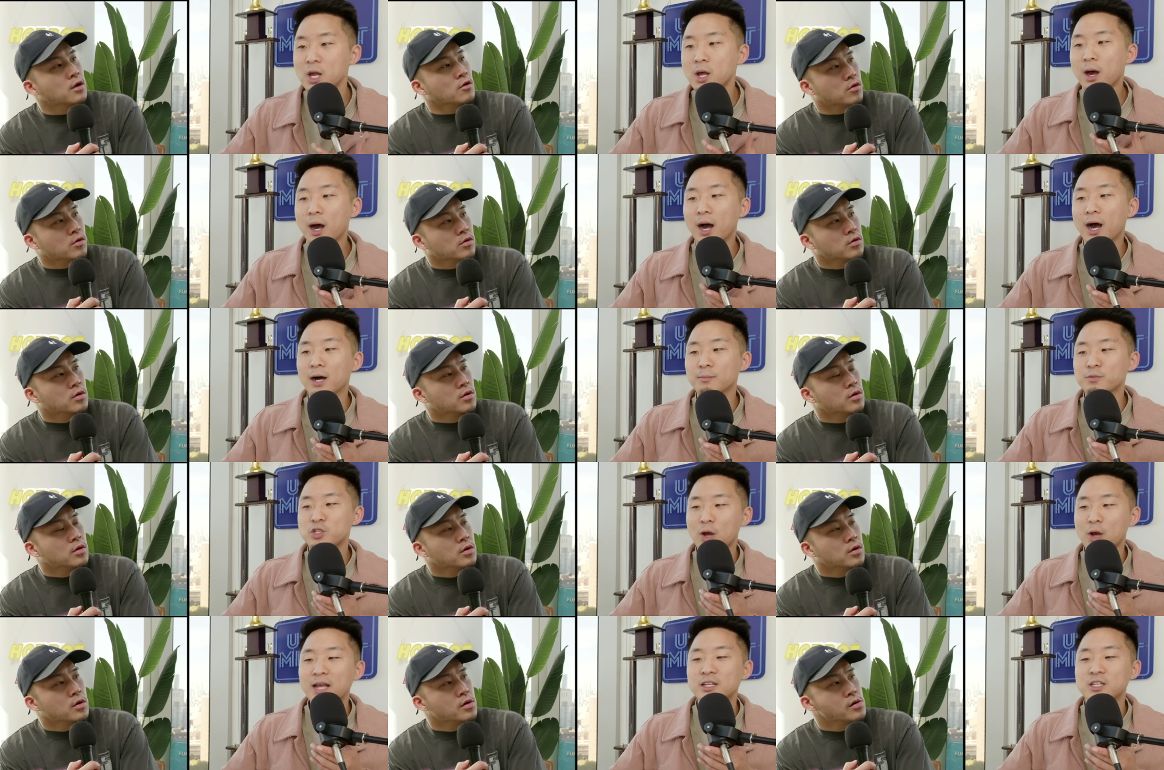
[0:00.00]
Speaker 1: Um,
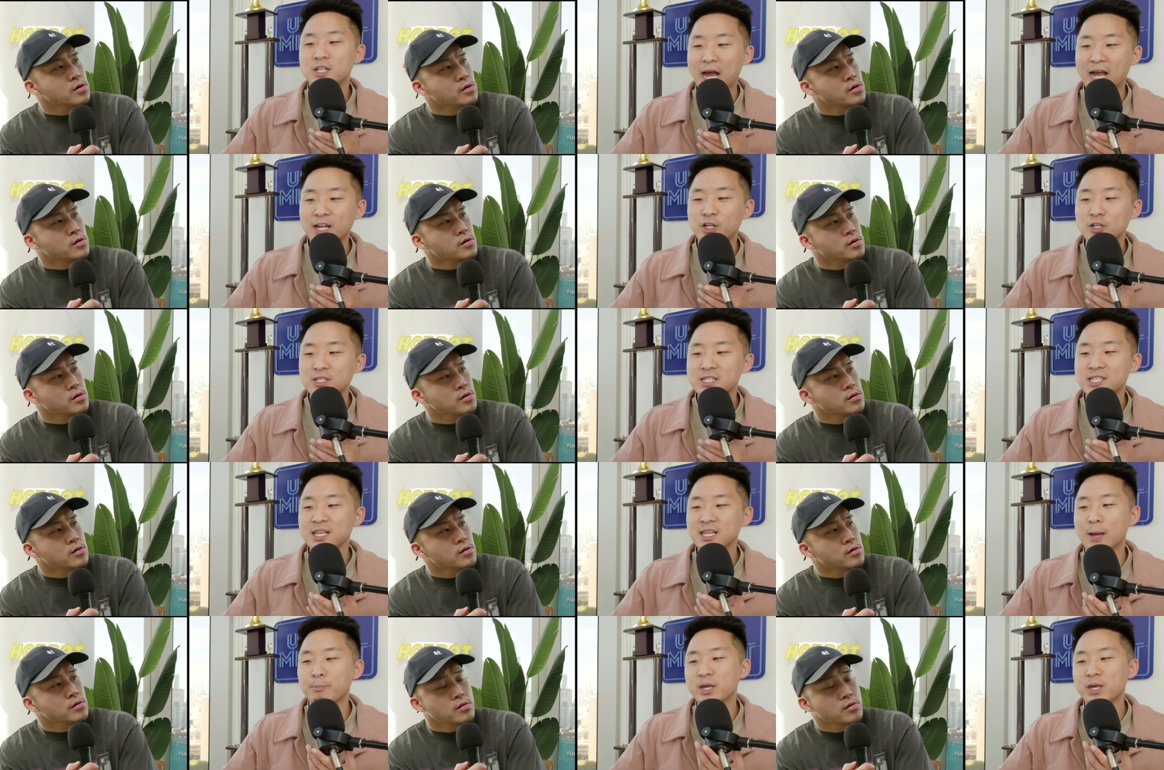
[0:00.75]
so I, I could
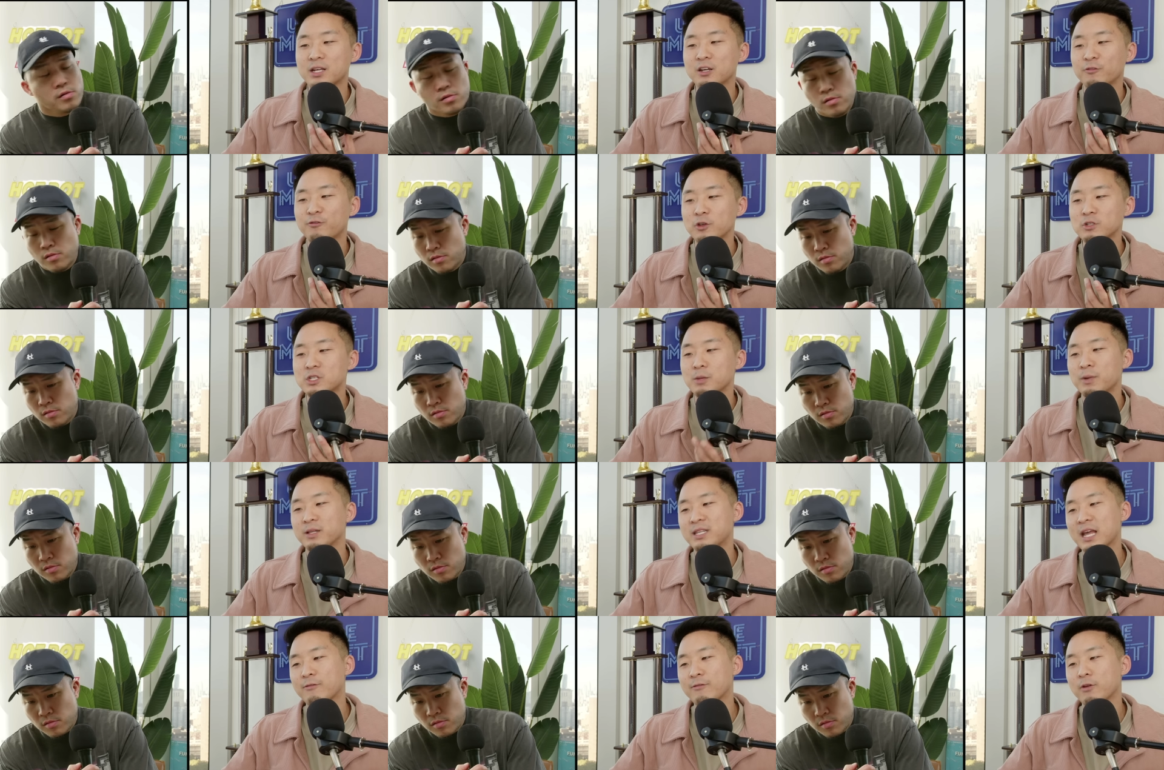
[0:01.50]
see that being confusing.
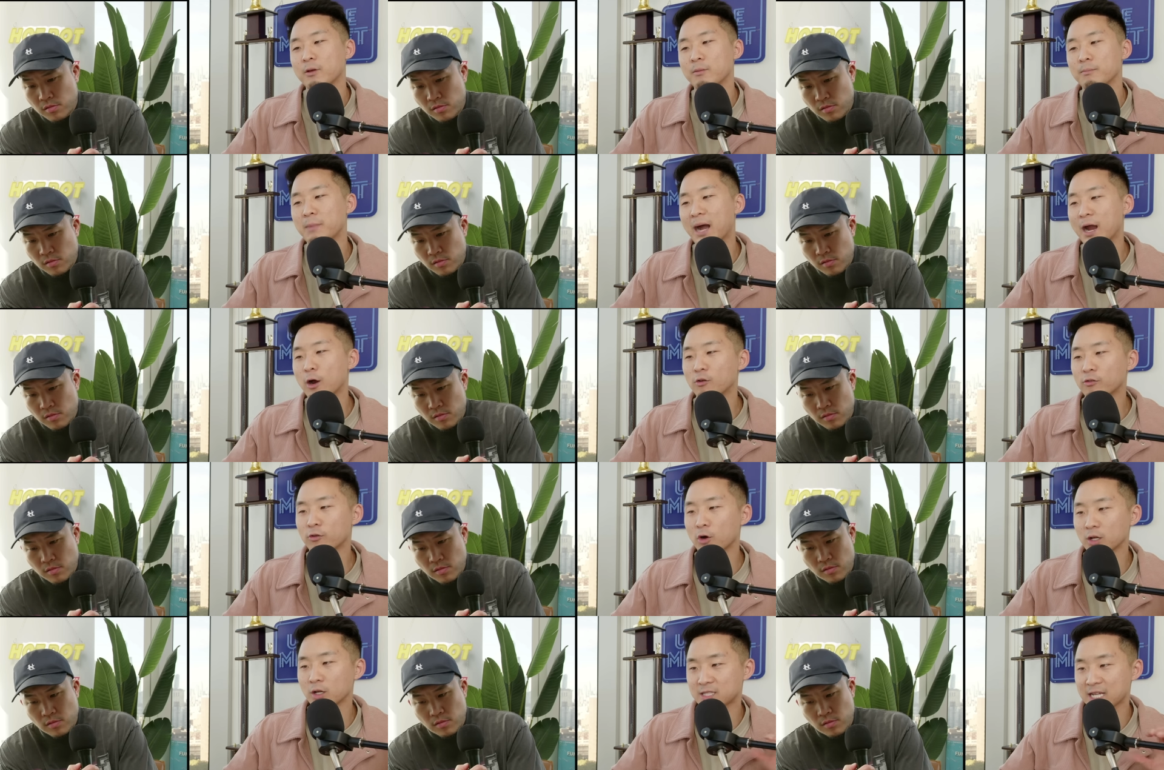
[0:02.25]
But David, my
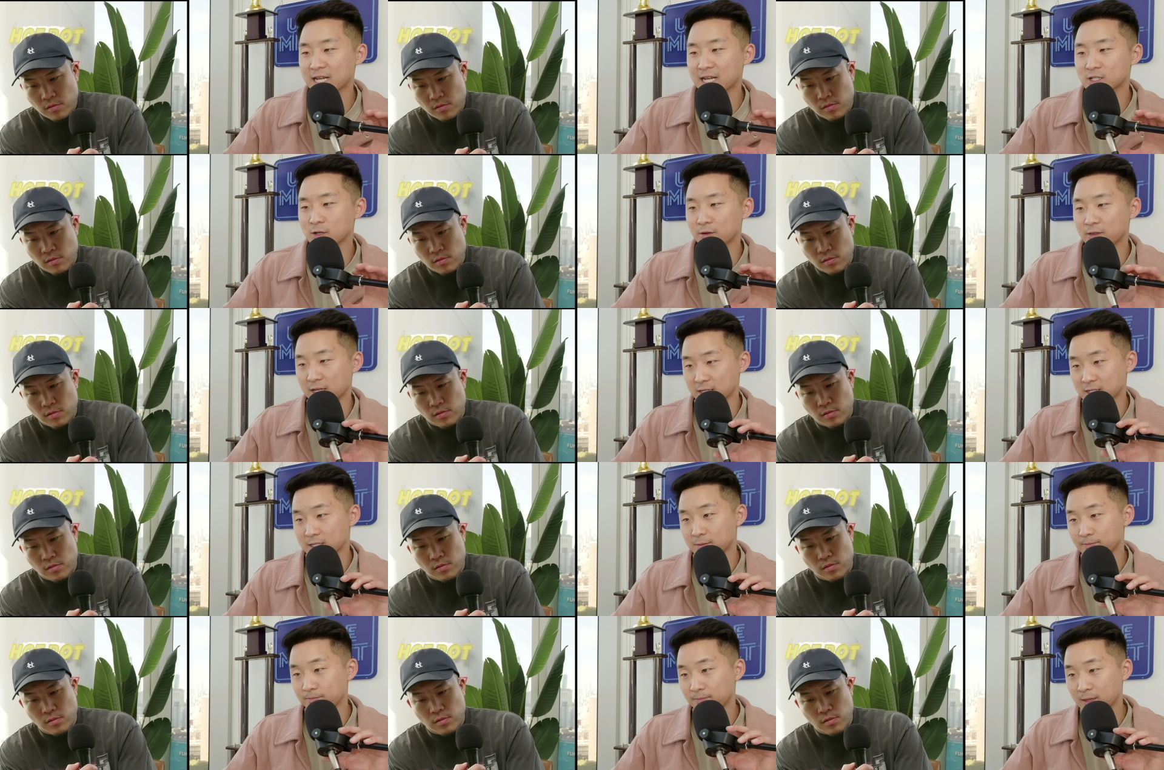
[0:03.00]
overall takes are
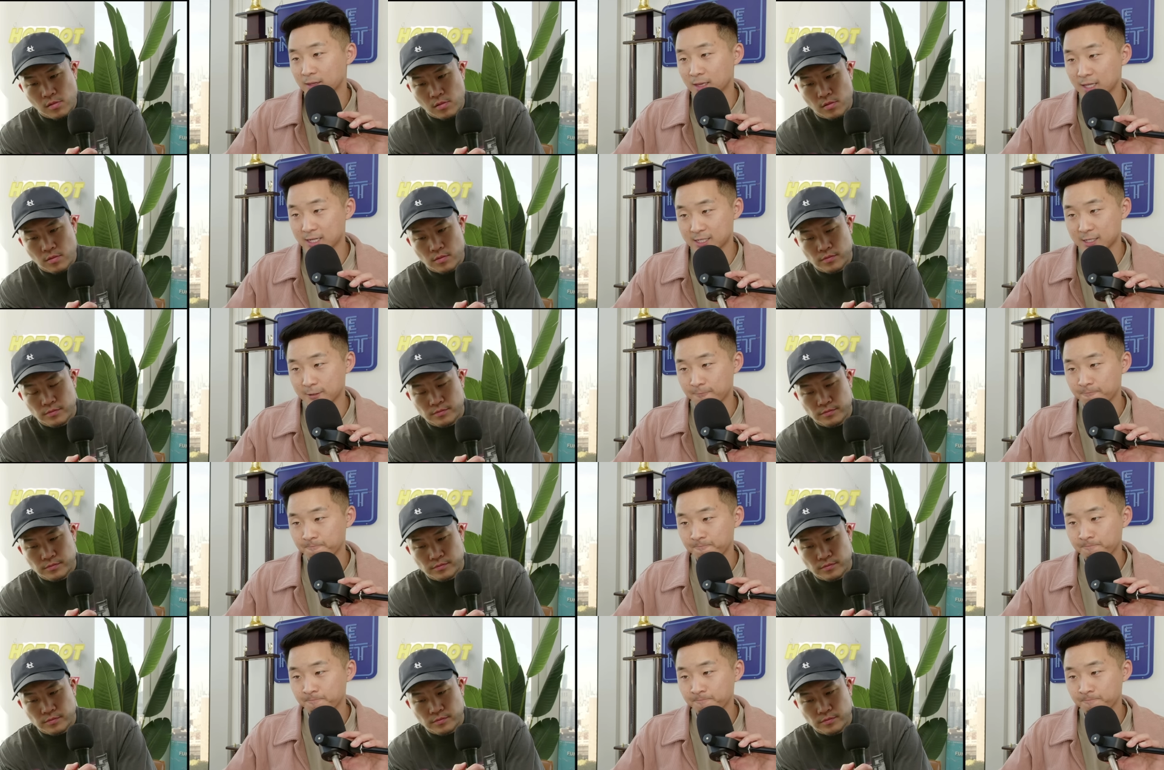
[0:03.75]
this. Listen.